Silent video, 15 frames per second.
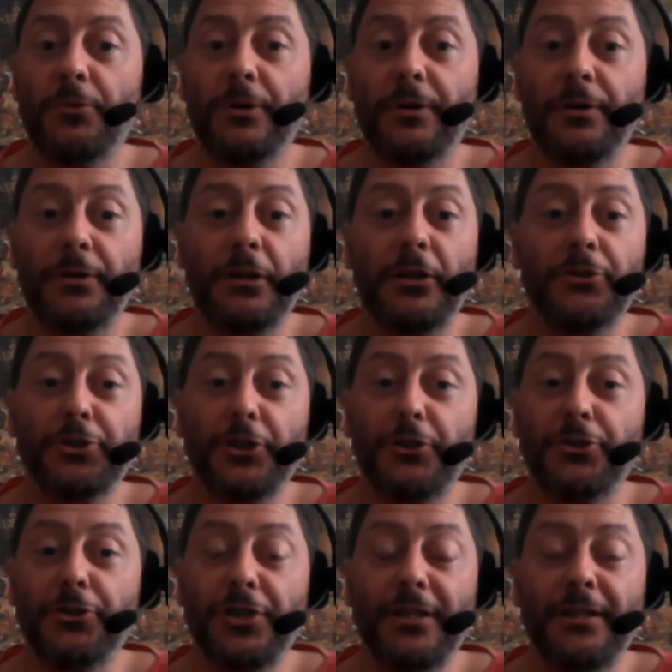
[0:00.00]
Well, as you
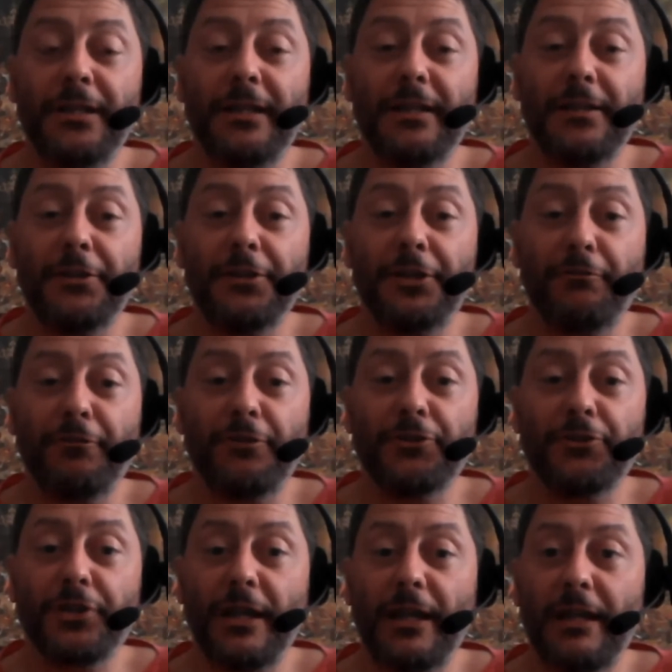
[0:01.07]
see the
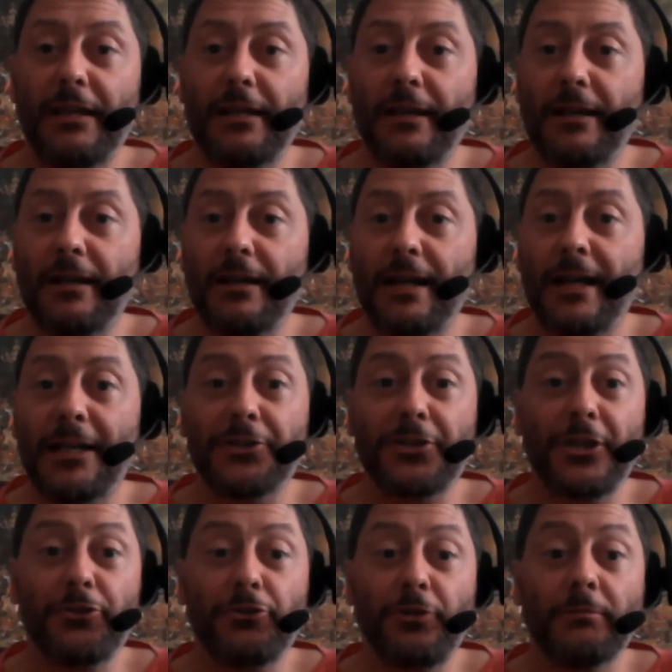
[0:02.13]
difference in
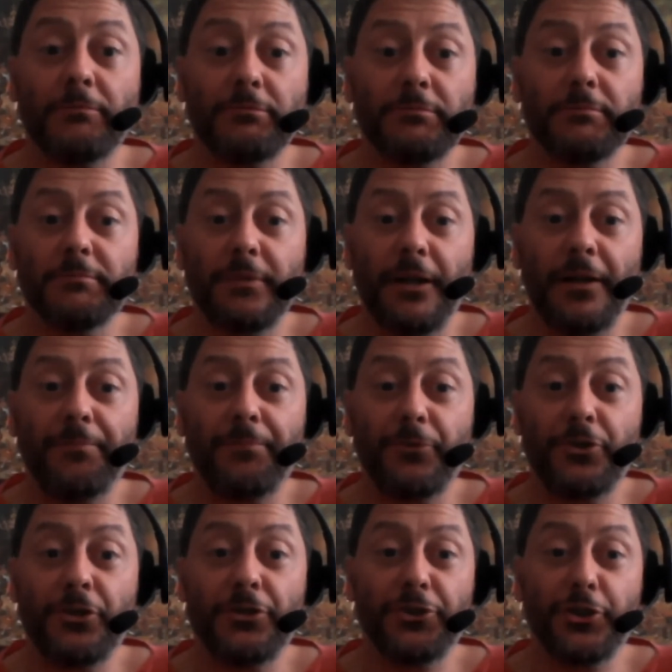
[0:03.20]
Alessandra
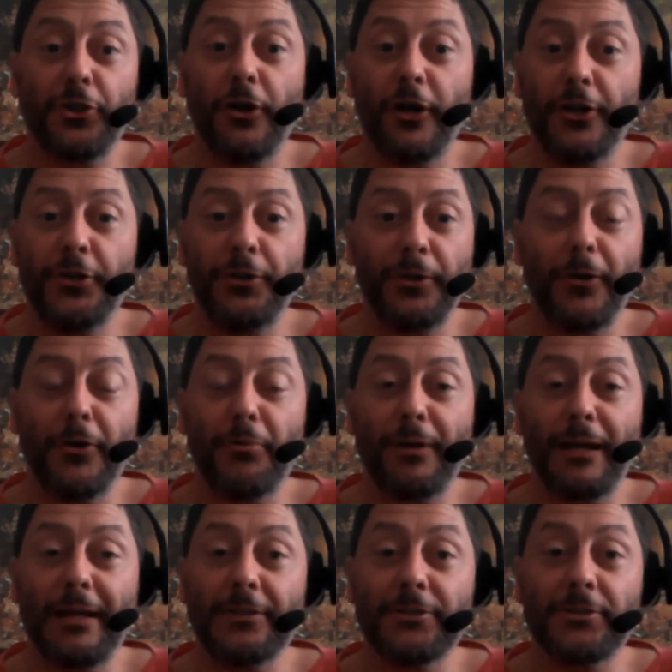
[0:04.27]
since she got her new coat of
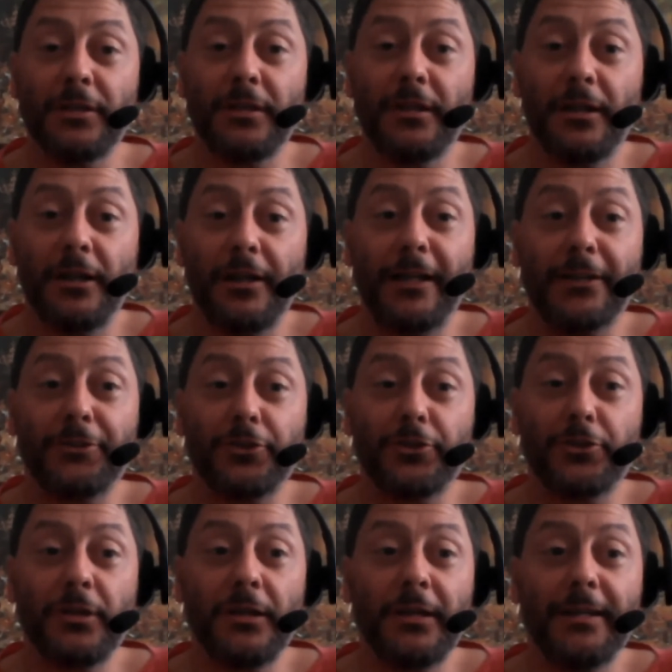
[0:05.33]
plates, and that
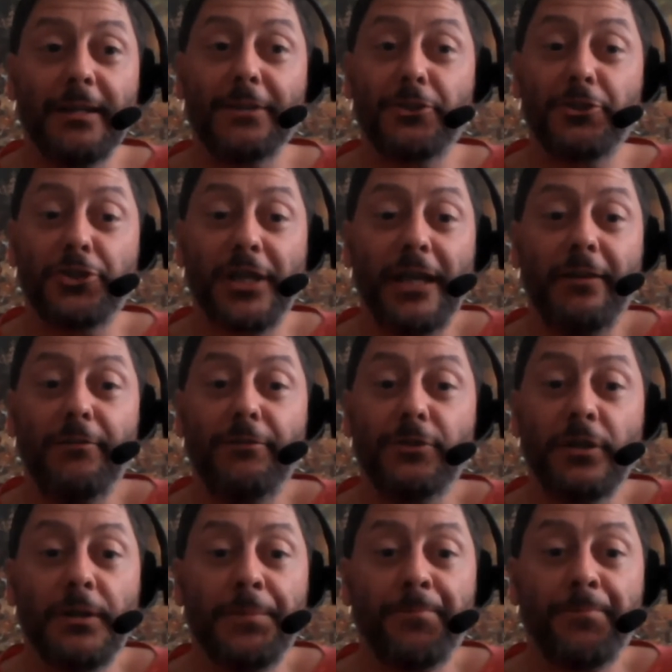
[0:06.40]
just shaved
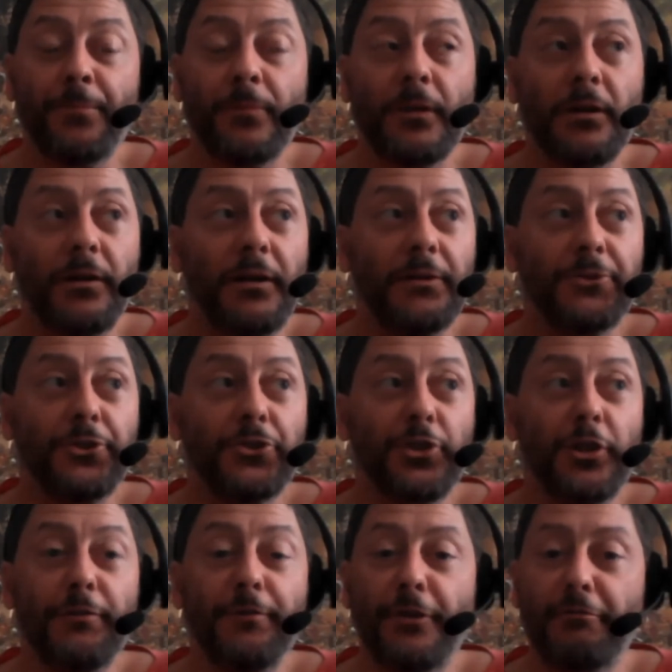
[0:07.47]
just
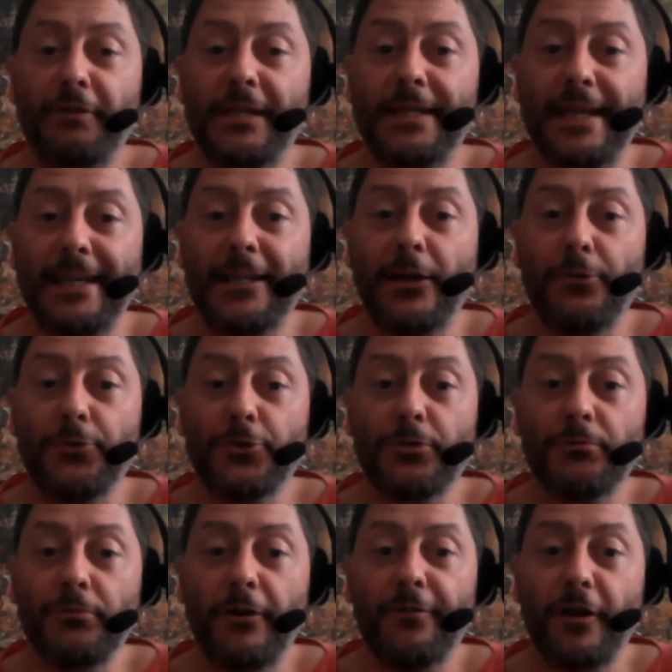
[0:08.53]
over 3 kilos
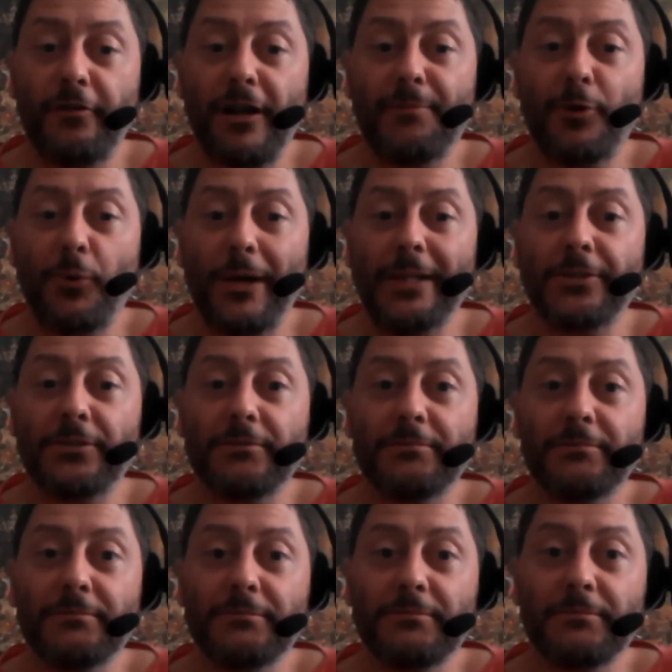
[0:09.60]
of her armor weight,
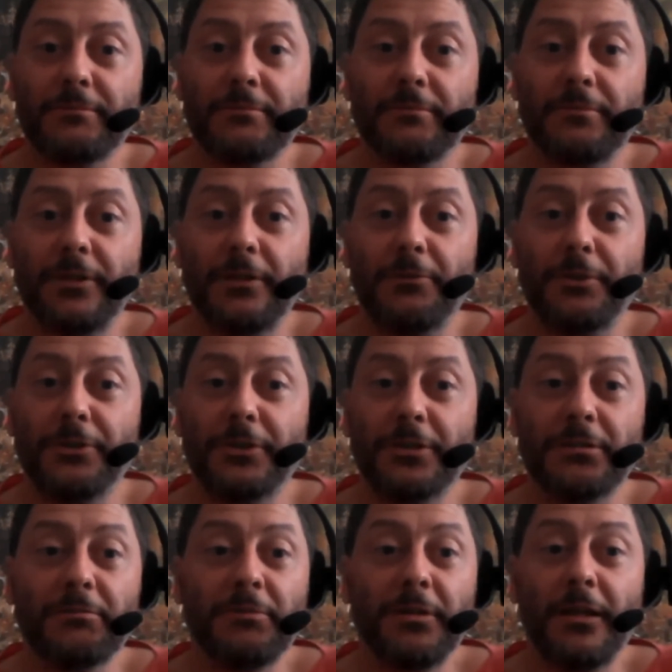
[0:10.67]
which
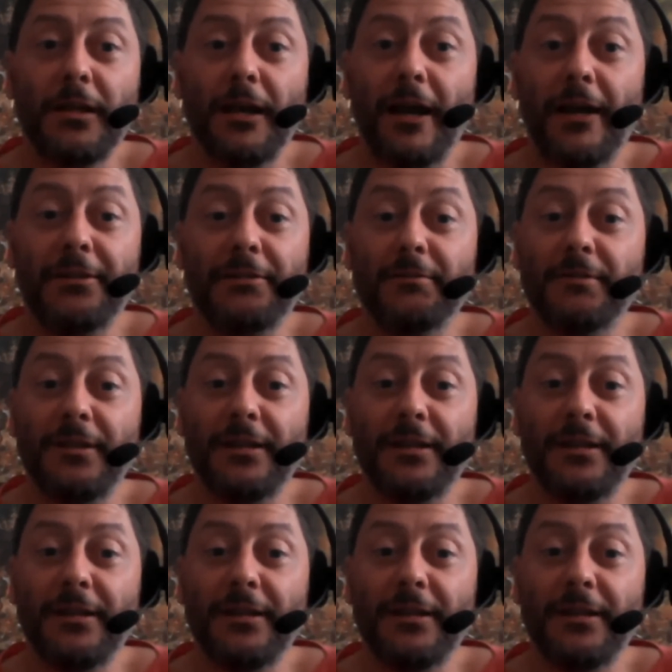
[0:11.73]
is, and